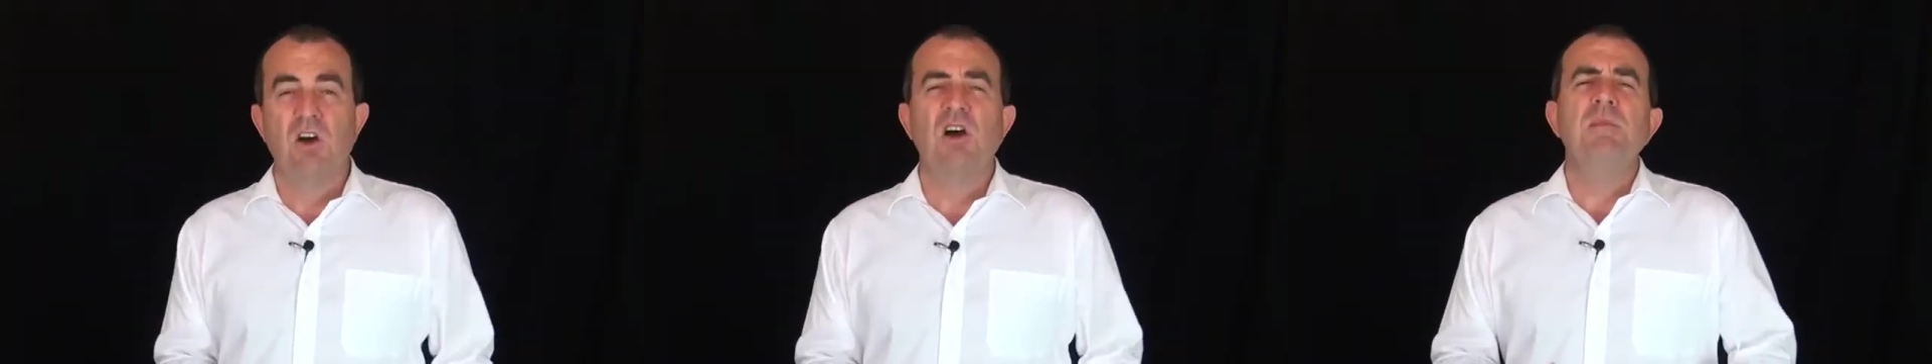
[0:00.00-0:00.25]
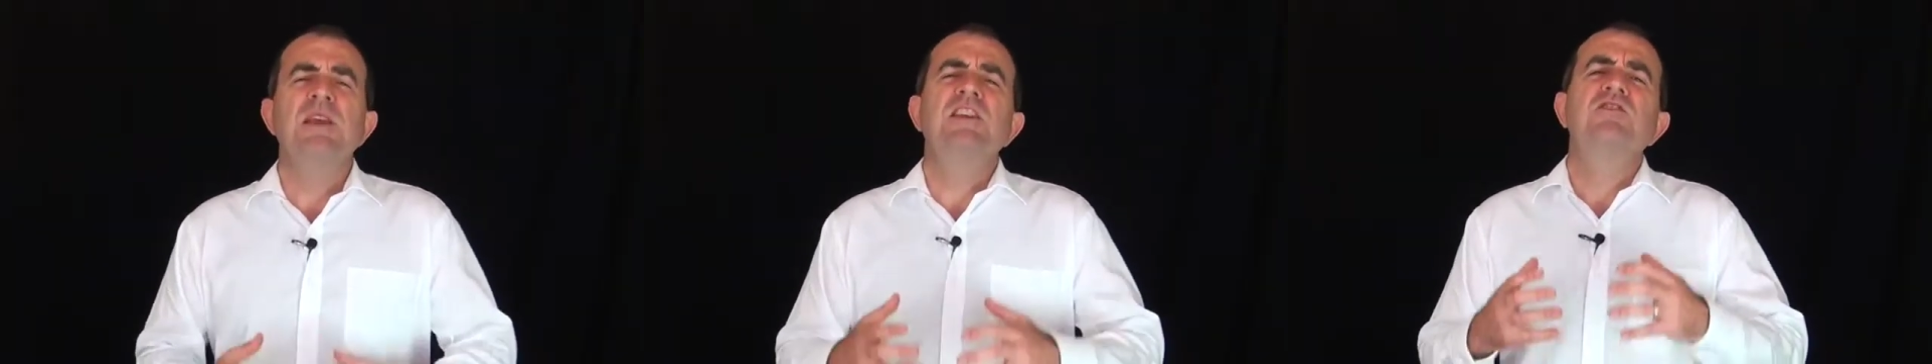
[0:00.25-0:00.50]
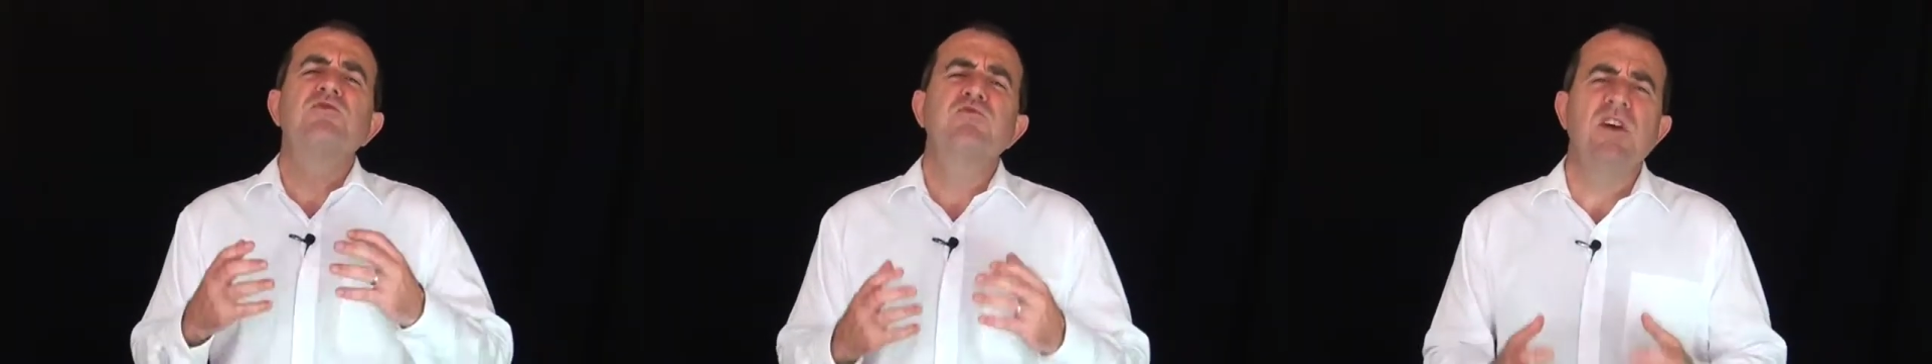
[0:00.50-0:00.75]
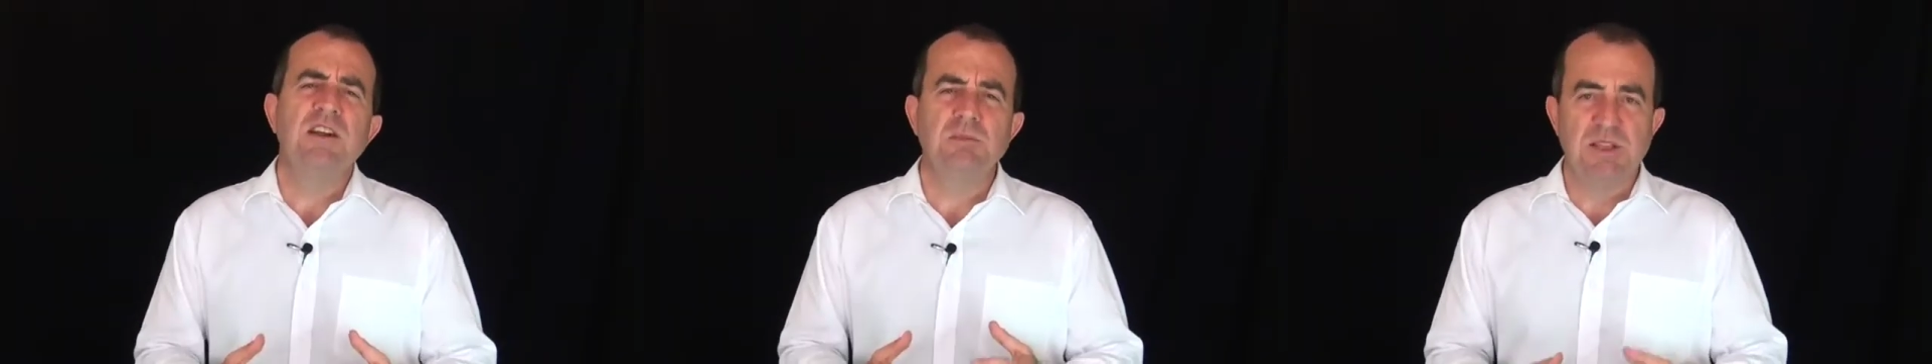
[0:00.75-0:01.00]
I'm
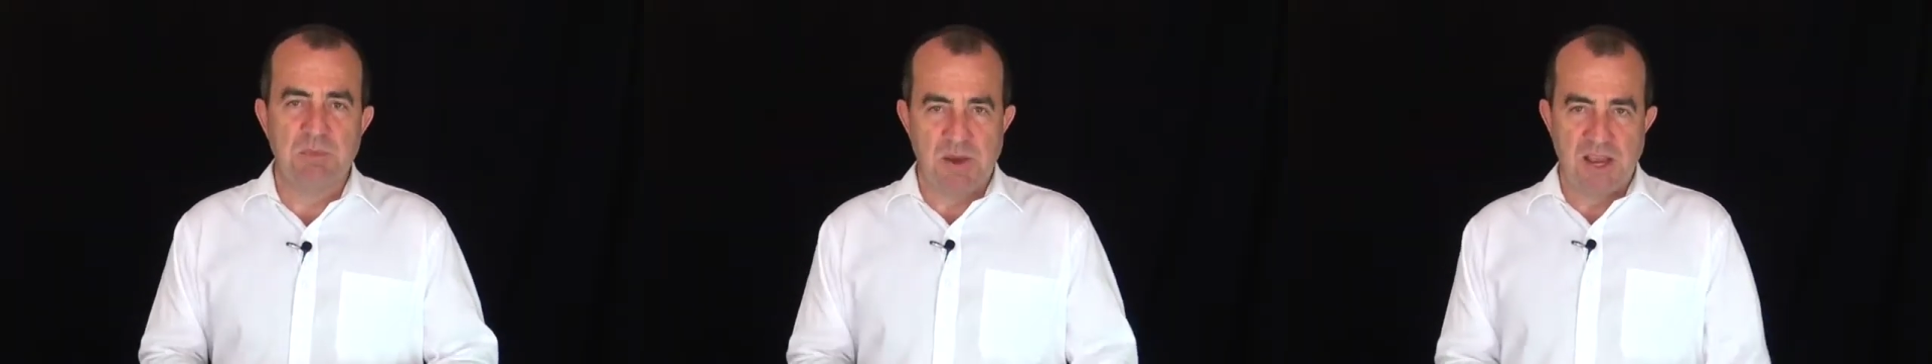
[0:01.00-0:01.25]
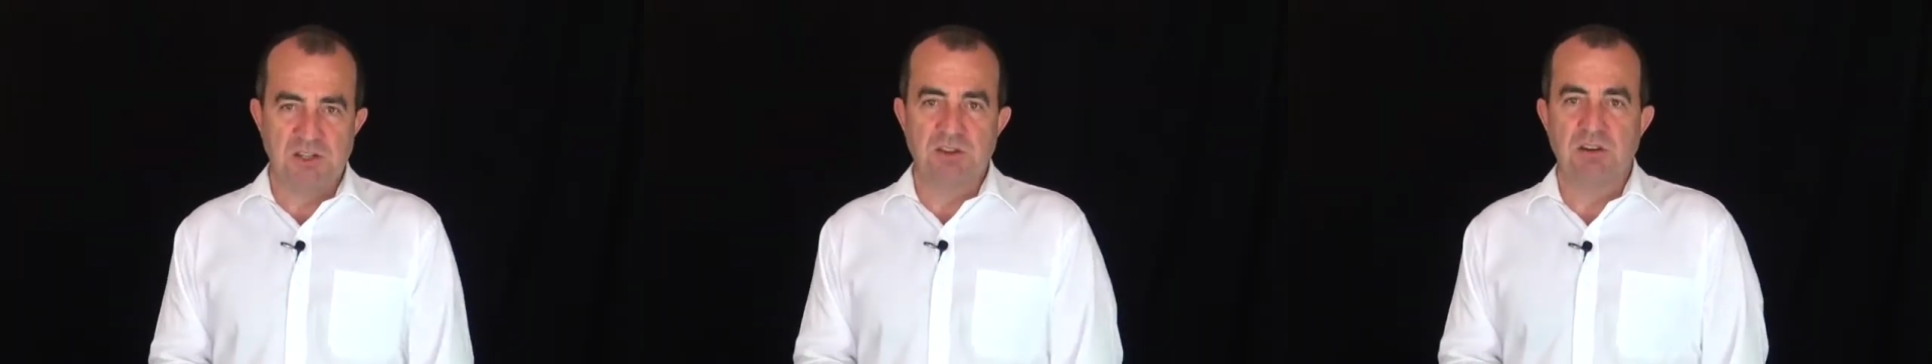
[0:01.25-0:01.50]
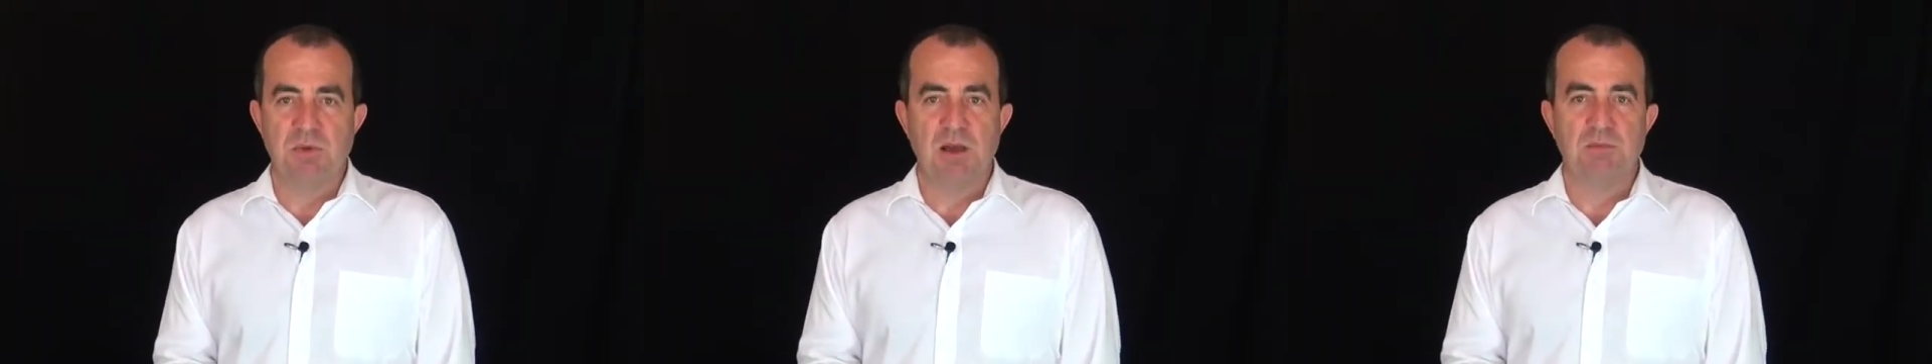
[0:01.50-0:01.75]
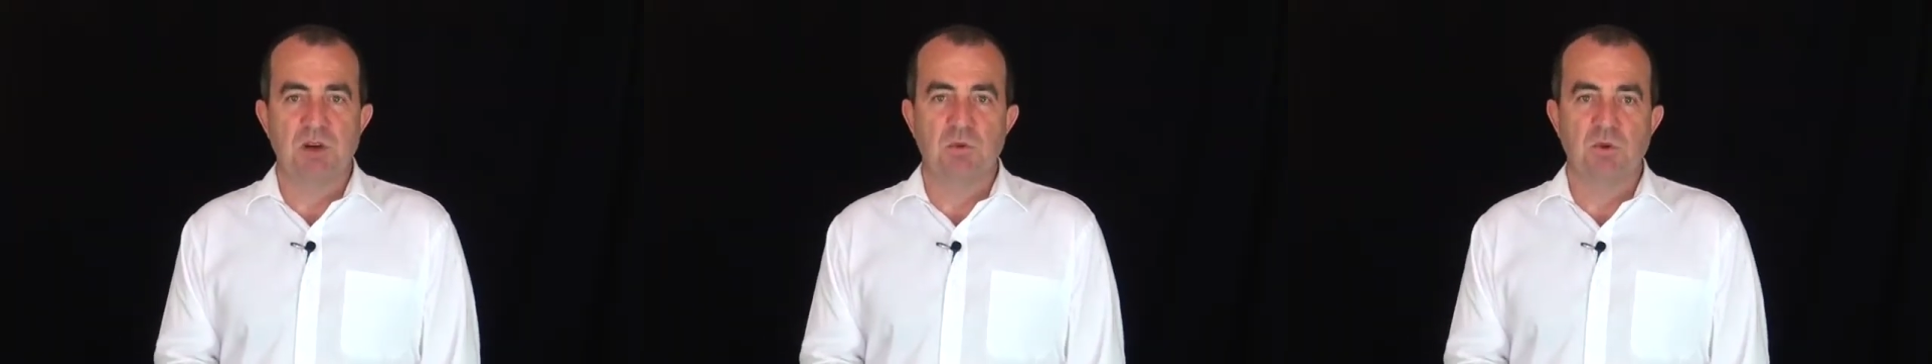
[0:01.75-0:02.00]
incredibly passionate
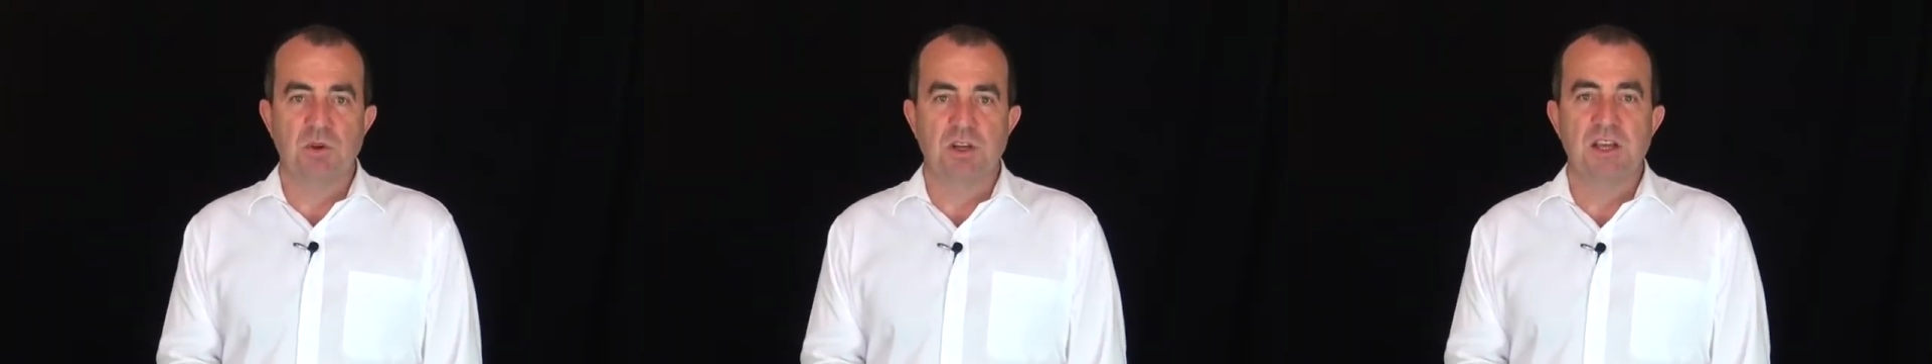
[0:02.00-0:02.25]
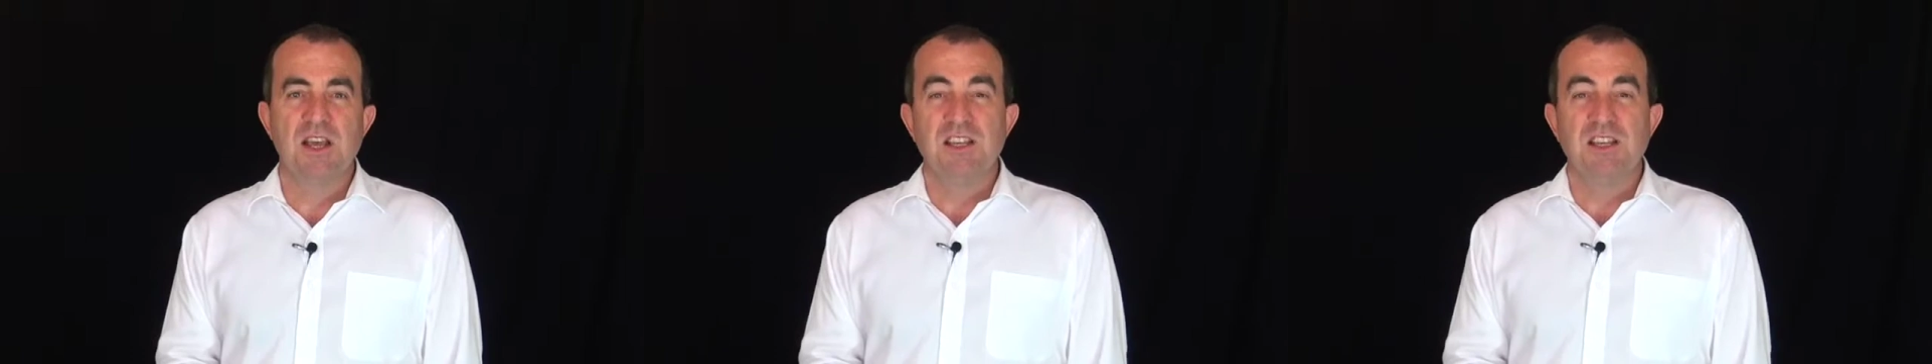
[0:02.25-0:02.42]
about my work,